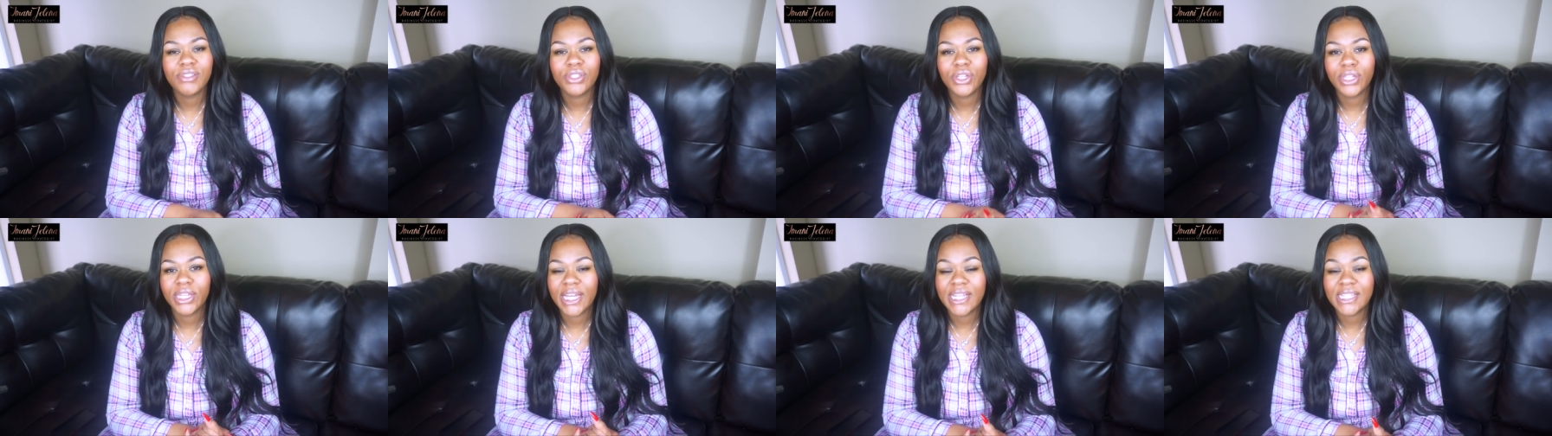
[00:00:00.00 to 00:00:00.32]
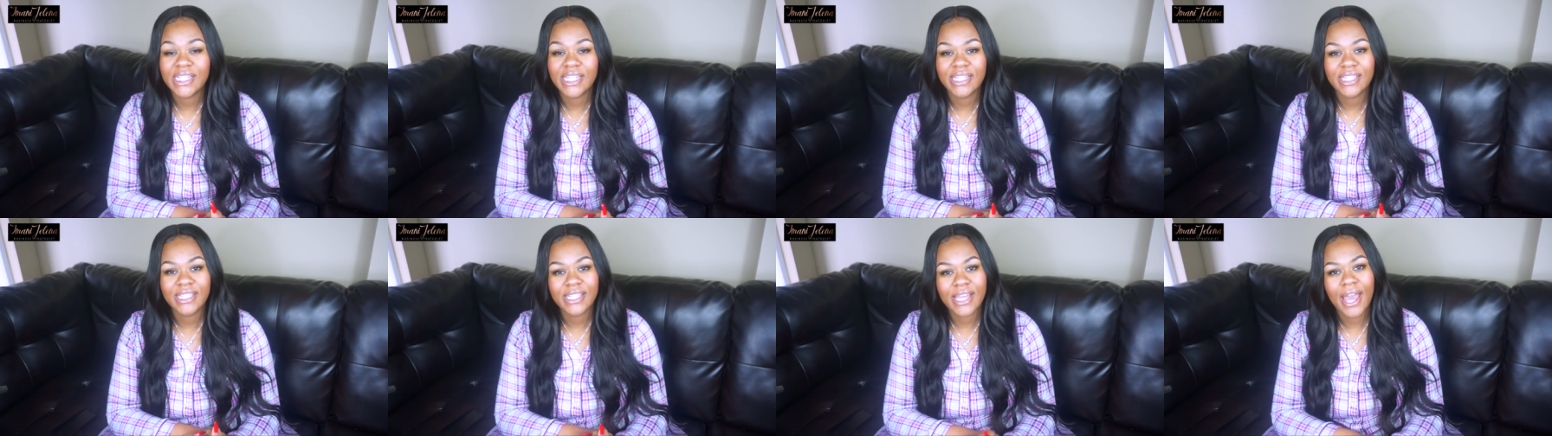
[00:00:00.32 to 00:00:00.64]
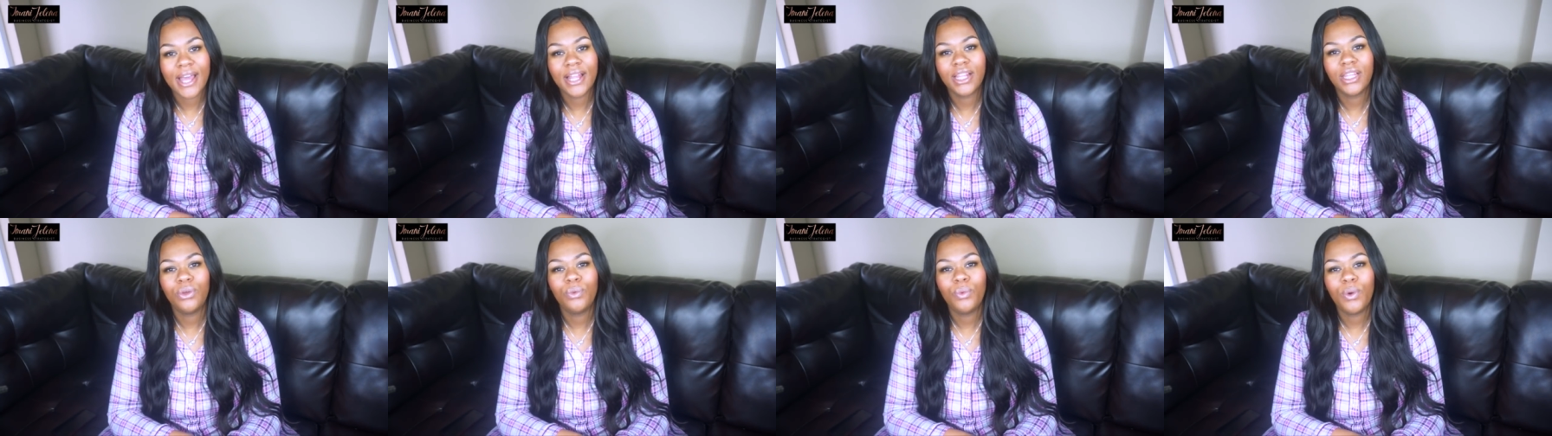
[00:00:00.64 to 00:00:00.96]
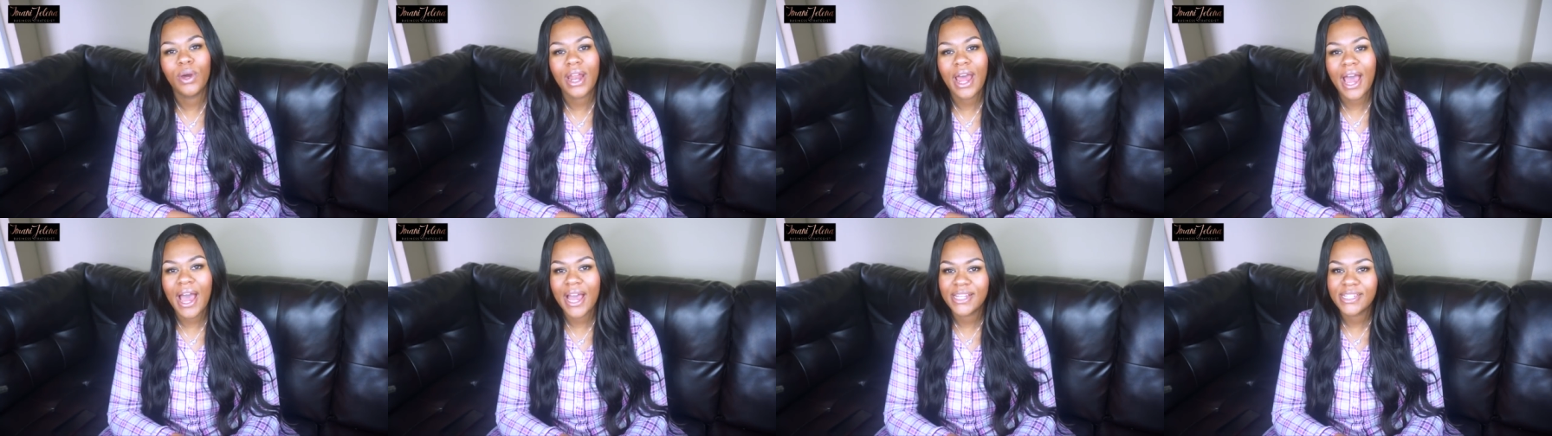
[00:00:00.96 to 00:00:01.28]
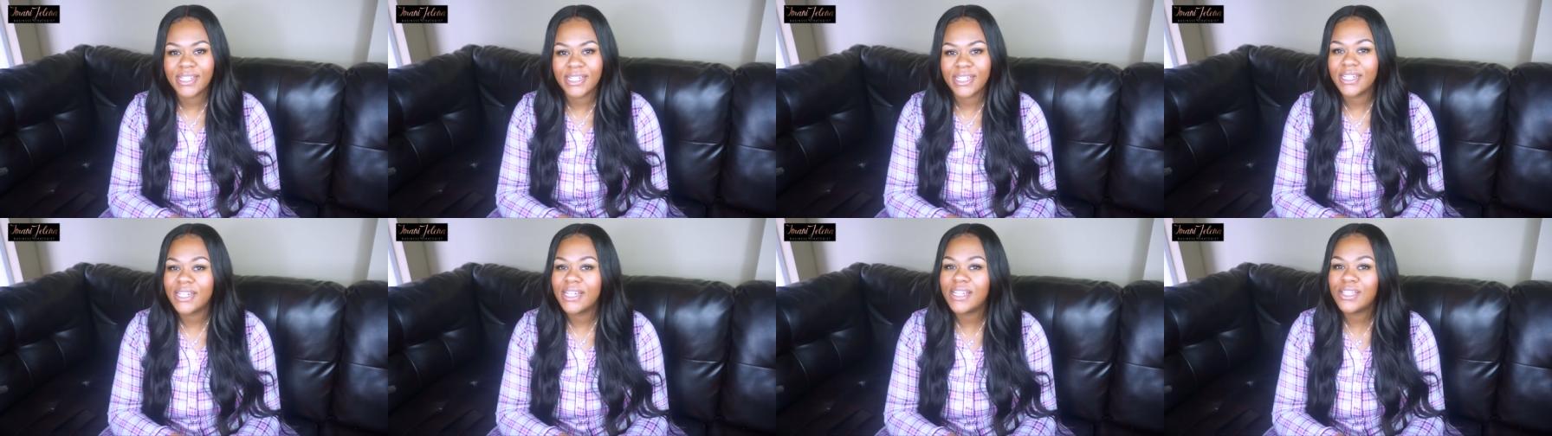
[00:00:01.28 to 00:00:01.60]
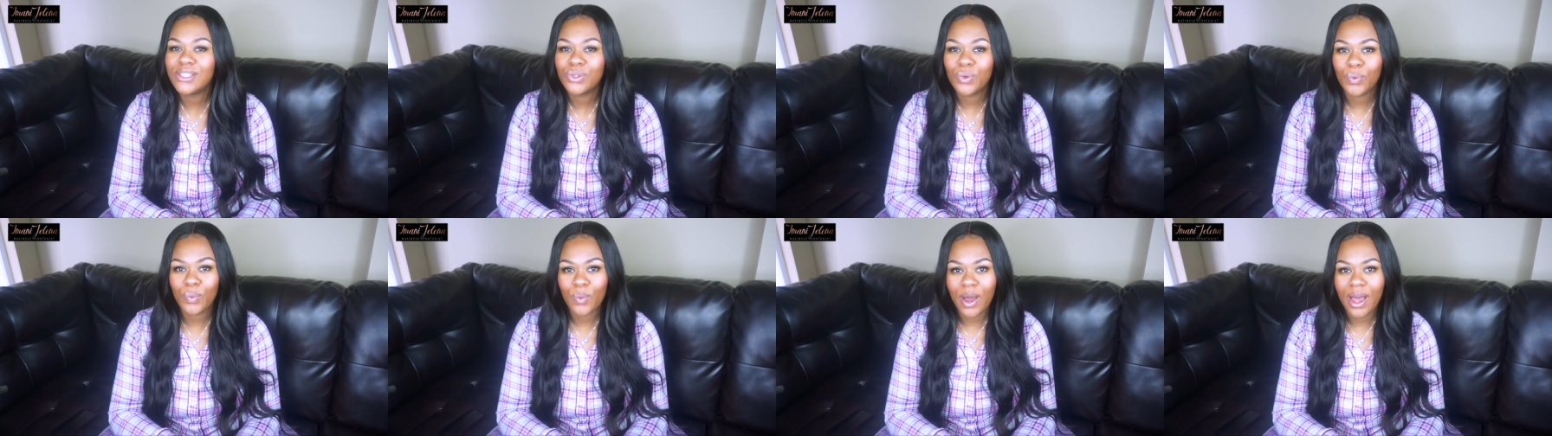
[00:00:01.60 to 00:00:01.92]
So that's exactly what I did
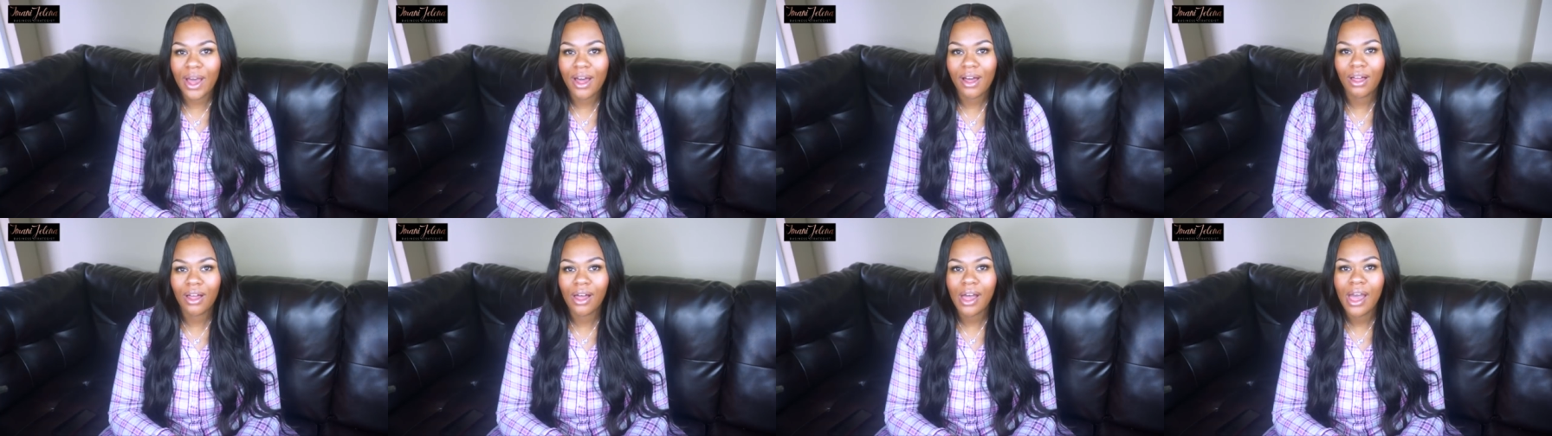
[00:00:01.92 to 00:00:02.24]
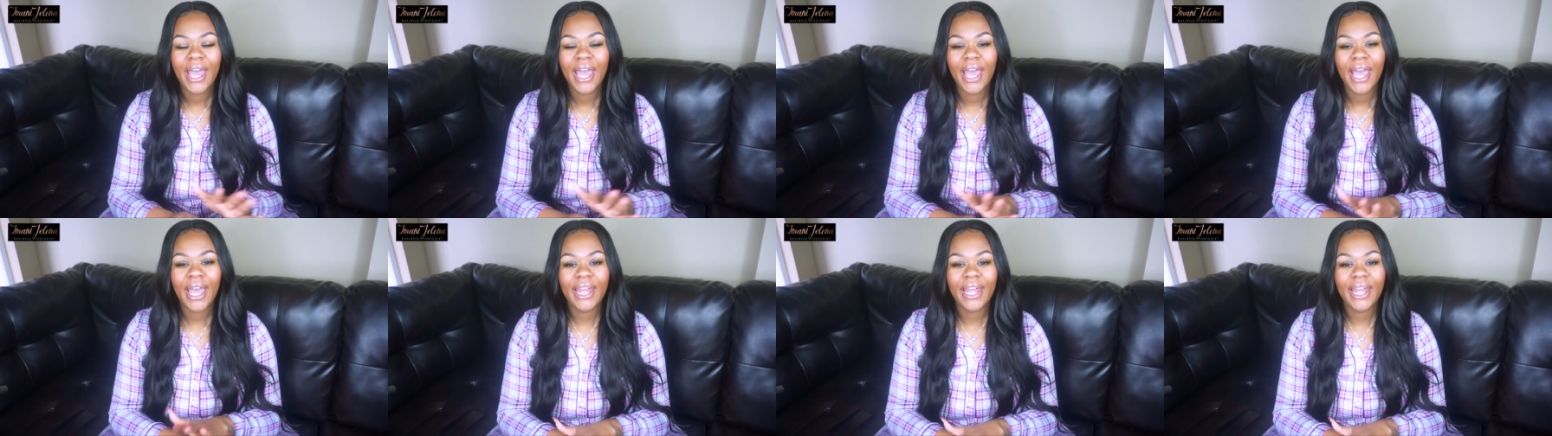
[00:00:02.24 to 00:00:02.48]
as well.